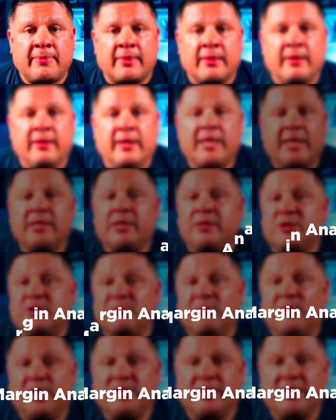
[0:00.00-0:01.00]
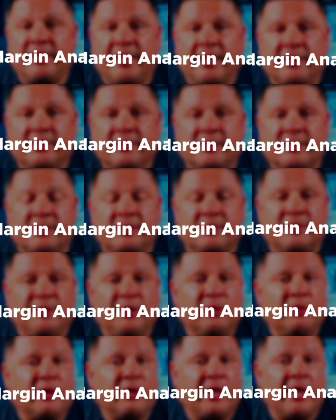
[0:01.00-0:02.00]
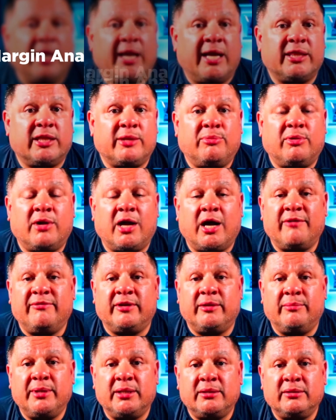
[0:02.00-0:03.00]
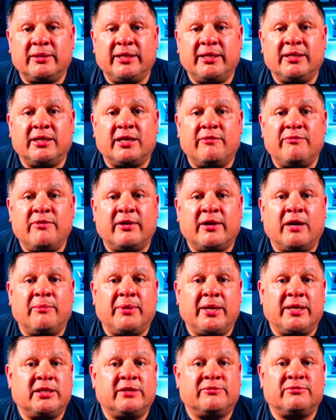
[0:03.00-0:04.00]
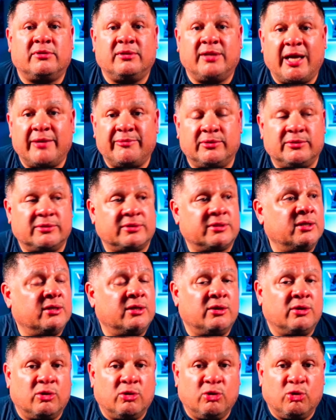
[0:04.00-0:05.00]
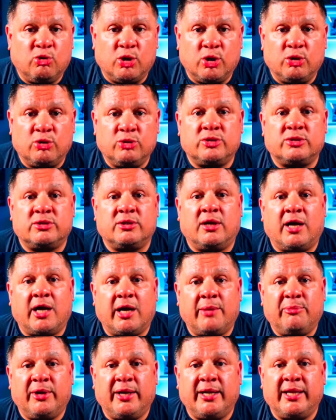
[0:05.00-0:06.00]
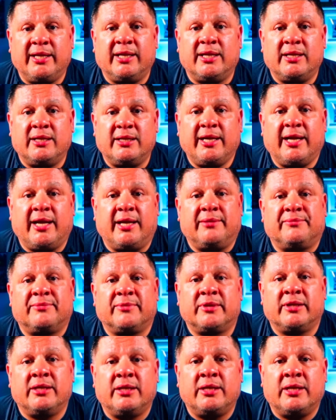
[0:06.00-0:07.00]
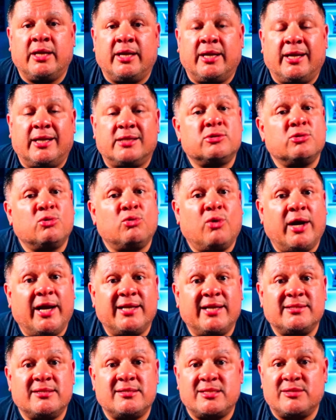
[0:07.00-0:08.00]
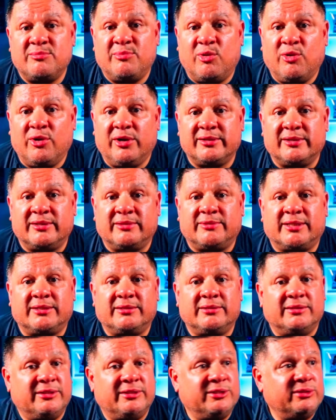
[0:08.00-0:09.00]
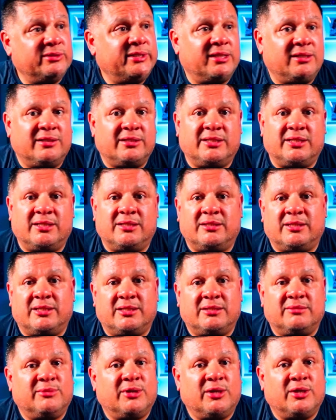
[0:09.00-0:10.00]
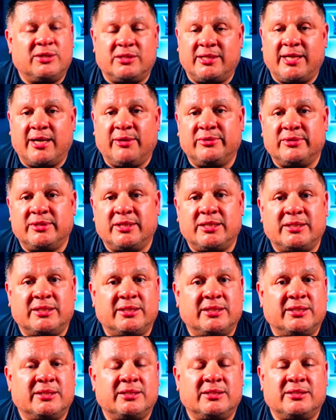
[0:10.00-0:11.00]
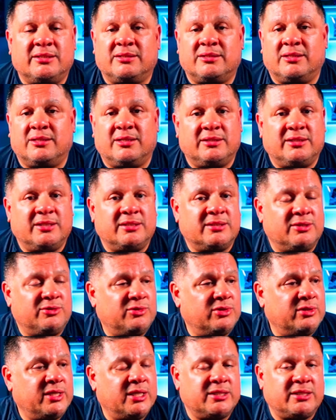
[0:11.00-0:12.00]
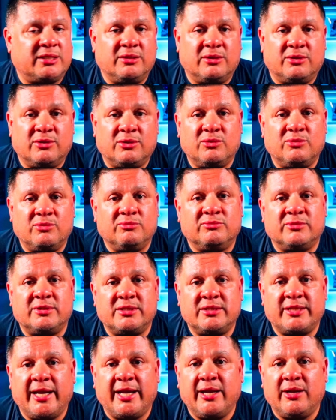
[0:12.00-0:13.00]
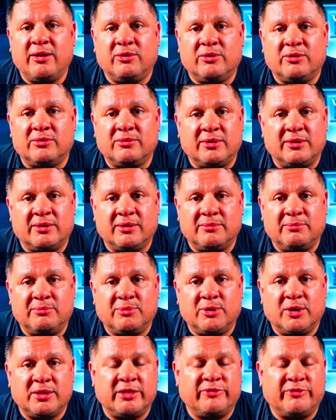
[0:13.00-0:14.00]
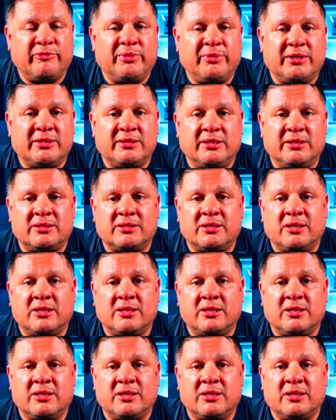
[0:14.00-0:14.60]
And then there's margin analysis. So you're looking at the profitability of the company at different levels: gross, operating, and net. And so why is this important? Well, due diligence in mergers and acquisitions, just a traditional sale or purchase of a business,